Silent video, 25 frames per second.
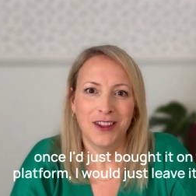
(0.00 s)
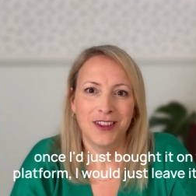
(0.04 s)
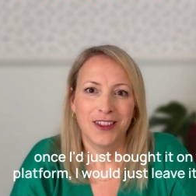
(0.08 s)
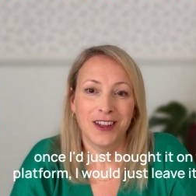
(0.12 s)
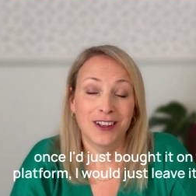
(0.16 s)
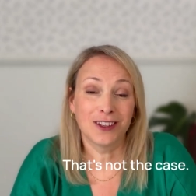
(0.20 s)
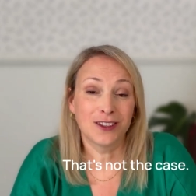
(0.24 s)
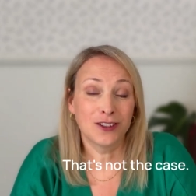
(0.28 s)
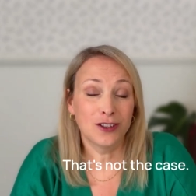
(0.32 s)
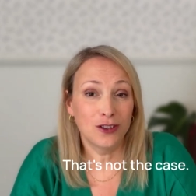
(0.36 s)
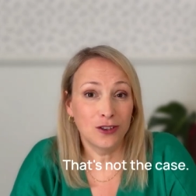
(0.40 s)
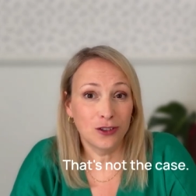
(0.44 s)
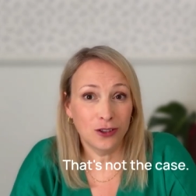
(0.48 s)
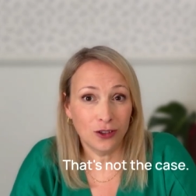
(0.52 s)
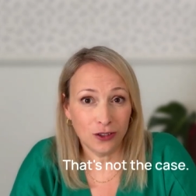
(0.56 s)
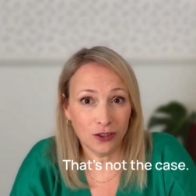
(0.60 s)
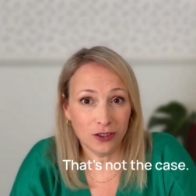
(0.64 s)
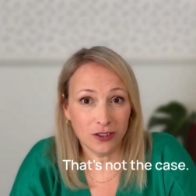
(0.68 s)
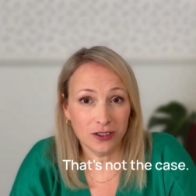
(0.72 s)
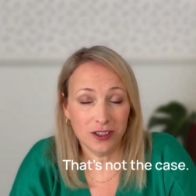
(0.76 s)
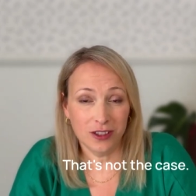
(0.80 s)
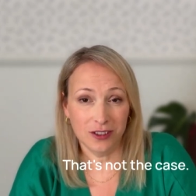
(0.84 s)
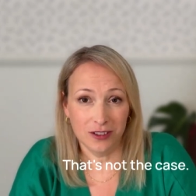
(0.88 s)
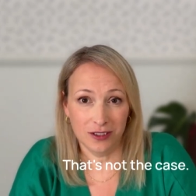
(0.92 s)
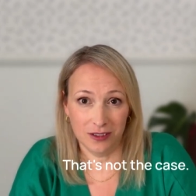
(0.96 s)
That's
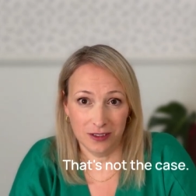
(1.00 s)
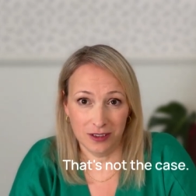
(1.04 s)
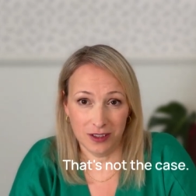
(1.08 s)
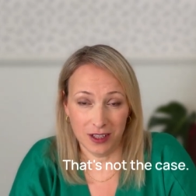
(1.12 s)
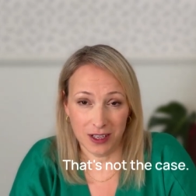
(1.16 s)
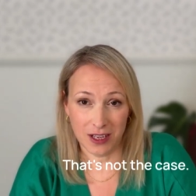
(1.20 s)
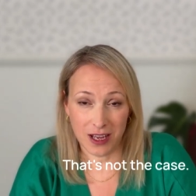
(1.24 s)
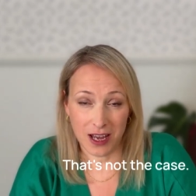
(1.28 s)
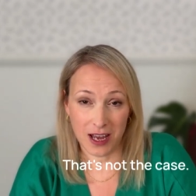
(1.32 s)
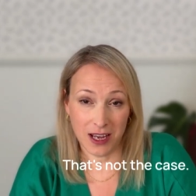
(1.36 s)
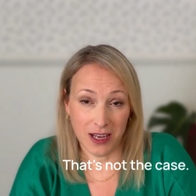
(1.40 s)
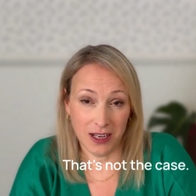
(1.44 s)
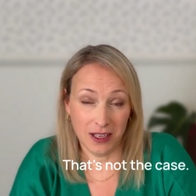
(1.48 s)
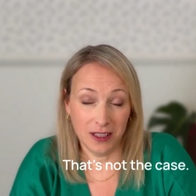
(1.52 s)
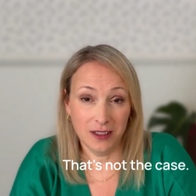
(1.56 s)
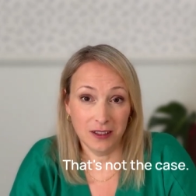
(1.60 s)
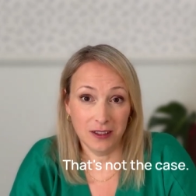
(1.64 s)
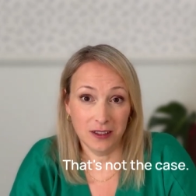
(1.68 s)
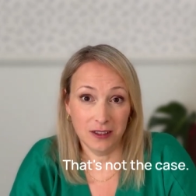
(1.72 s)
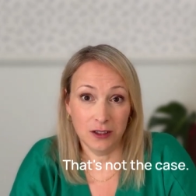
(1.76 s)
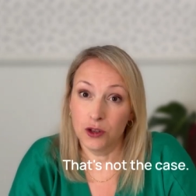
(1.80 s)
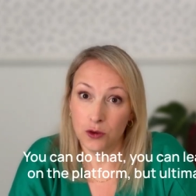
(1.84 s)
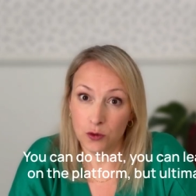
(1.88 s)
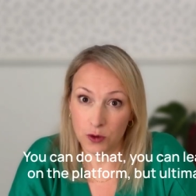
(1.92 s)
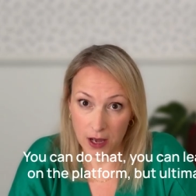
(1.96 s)
not the
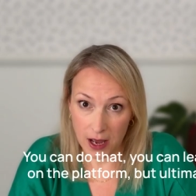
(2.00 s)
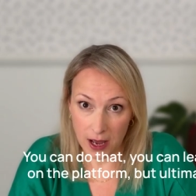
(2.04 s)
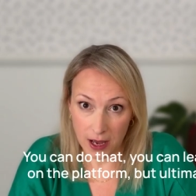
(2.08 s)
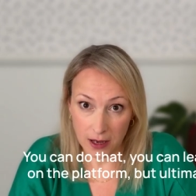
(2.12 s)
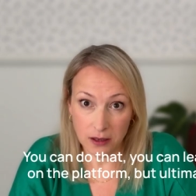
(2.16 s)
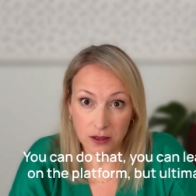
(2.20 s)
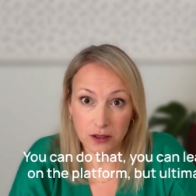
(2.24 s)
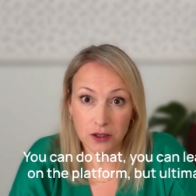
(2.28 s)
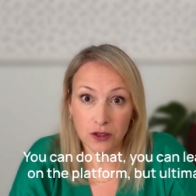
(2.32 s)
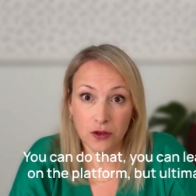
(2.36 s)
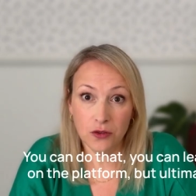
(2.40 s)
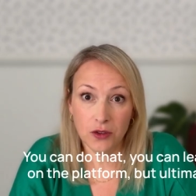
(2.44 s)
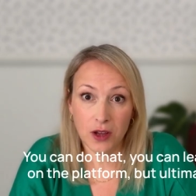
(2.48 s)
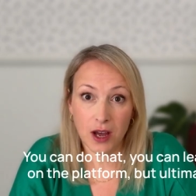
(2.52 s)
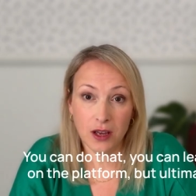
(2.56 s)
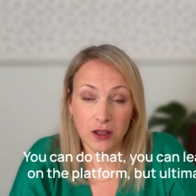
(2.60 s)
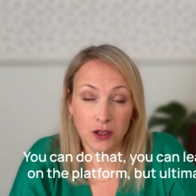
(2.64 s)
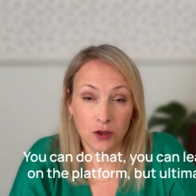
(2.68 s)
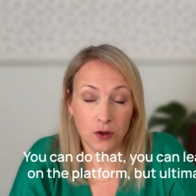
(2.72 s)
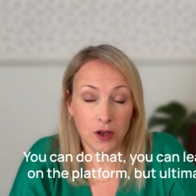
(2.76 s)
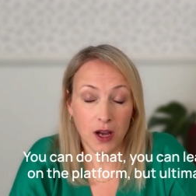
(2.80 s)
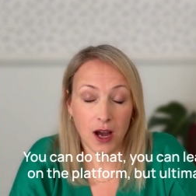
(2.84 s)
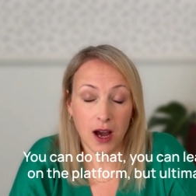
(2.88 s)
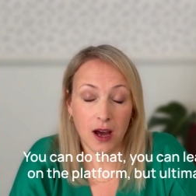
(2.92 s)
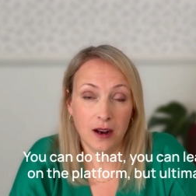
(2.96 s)
case. You can do that.
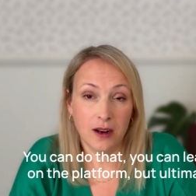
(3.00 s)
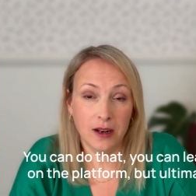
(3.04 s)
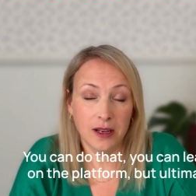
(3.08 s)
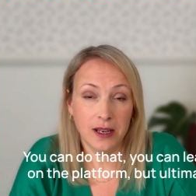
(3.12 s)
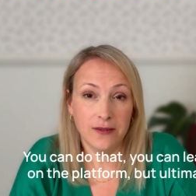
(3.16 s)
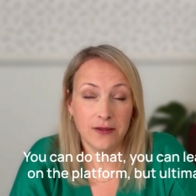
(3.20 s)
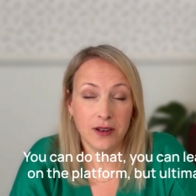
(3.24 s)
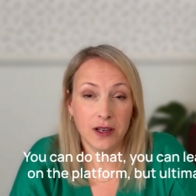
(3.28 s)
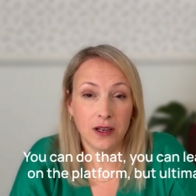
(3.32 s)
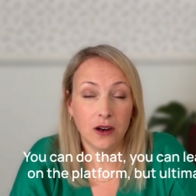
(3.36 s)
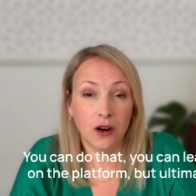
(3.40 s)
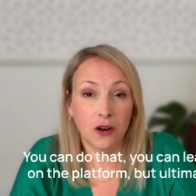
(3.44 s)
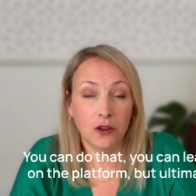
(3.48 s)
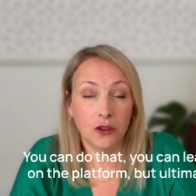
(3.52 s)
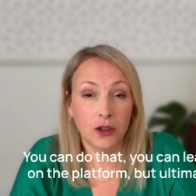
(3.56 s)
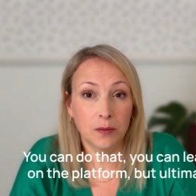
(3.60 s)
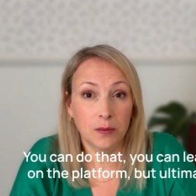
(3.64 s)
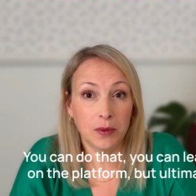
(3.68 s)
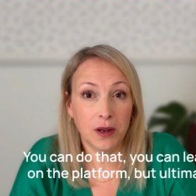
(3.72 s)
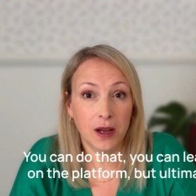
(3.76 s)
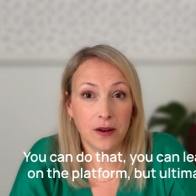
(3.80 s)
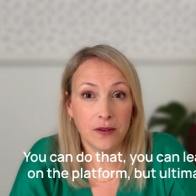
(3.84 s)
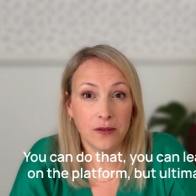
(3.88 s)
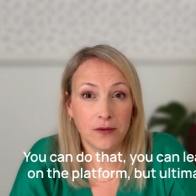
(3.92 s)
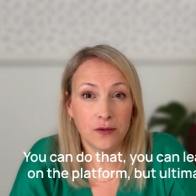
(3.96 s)
You can leave it on the
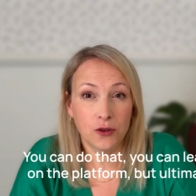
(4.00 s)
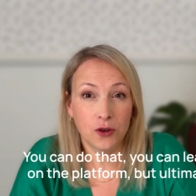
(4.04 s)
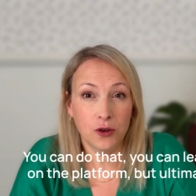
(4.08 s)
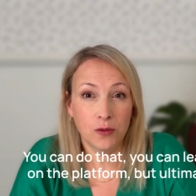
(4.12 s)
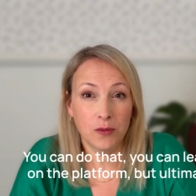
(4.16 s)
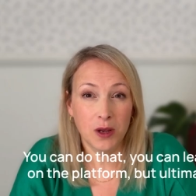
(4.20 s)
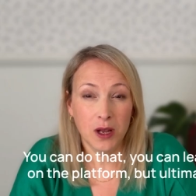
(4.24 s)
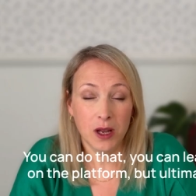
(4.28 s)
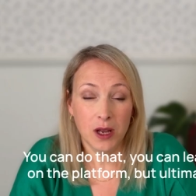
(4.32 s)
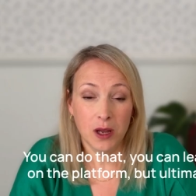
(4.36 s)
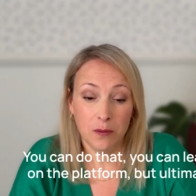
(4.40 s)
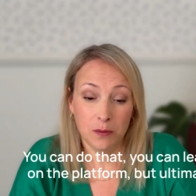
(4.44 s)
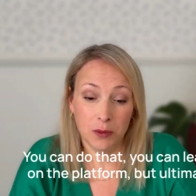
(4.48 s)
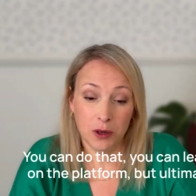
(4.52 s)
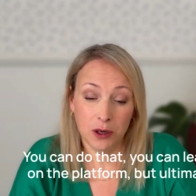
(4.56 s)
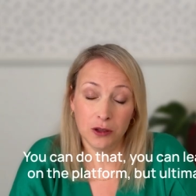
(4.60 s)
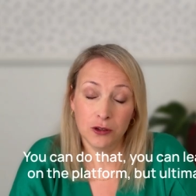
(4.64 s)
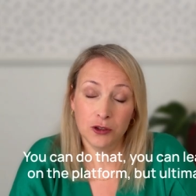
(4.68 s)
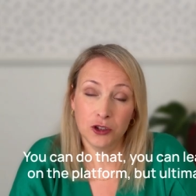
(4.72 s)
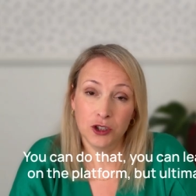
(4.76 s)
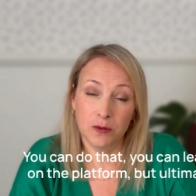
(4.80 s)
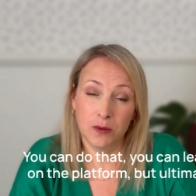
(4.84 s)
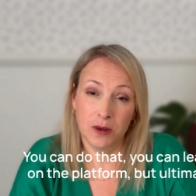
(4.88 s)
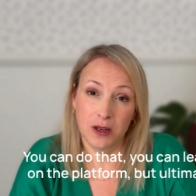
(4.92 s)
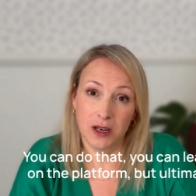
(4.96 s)
platform, but
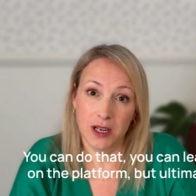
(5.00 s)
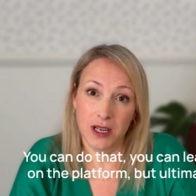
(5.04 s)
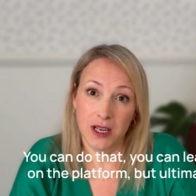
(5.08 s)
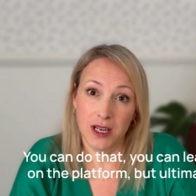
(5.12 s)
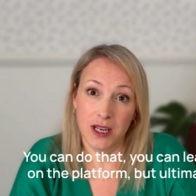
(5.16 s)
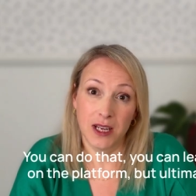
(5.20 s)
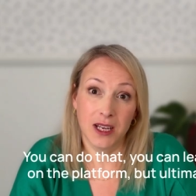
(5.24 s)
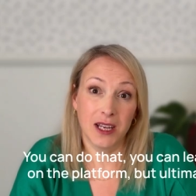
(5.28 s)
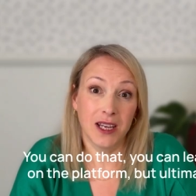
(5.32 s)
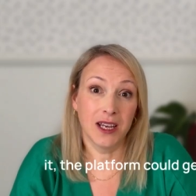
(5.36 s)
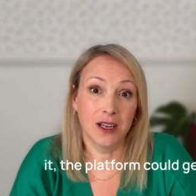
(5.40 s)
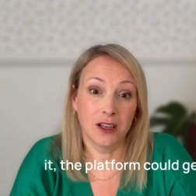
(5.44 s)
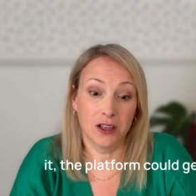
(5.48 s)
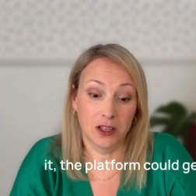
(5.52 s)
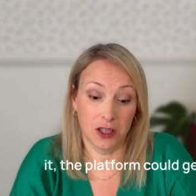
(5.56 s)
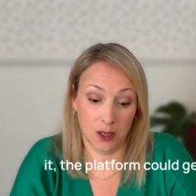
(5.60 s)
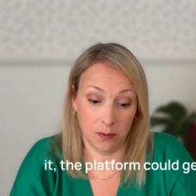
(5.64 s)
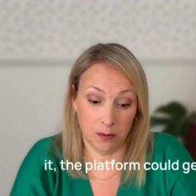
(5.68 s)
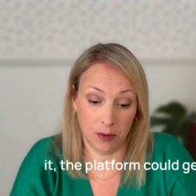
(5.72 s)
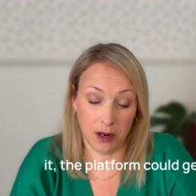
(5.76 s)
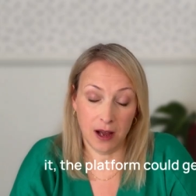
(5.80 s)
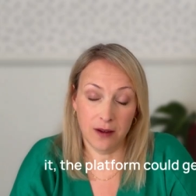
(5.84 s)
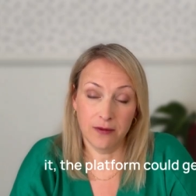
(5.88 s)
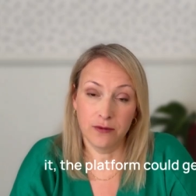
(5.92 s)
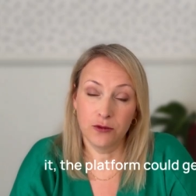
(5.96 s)
ultimately the
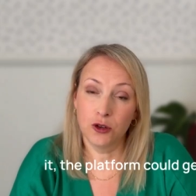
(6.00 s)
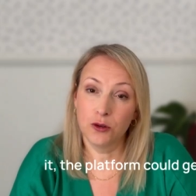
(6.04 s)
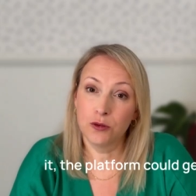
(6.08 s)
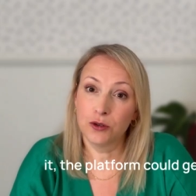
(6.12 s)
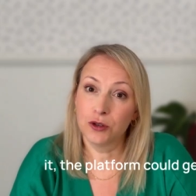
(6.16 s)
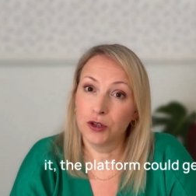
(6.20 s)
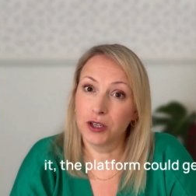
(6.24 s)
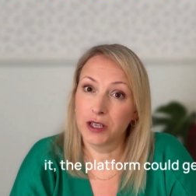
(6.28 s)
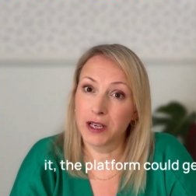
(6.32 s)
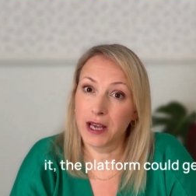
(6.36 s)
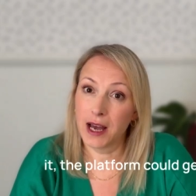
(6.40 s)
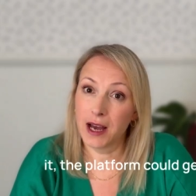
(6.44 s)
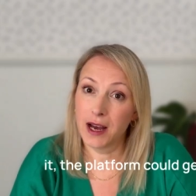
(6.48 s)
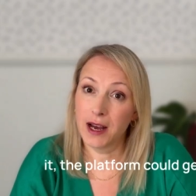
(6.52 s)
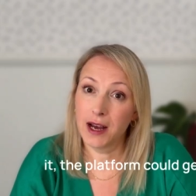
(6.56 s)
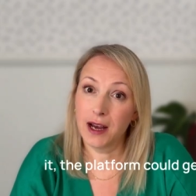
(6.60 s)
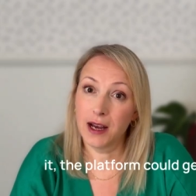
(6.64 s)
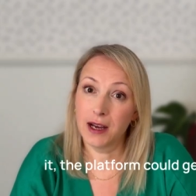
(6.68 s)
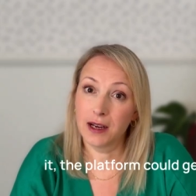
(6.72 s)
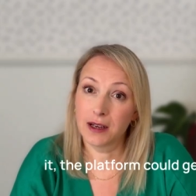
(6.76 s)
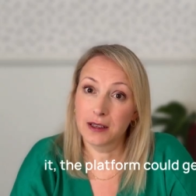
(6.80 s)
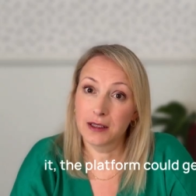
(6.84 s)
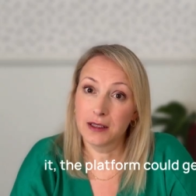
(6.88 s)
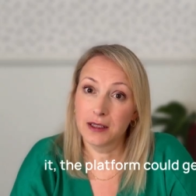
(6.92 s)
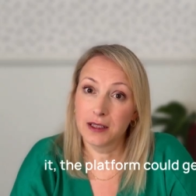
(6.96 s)
platform could get
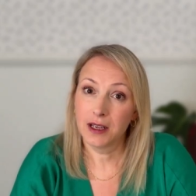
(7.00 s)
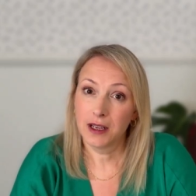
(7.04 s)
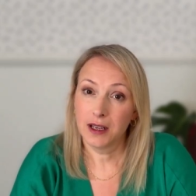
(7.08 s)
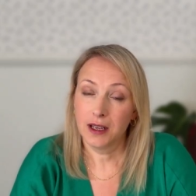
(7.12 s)
hacked.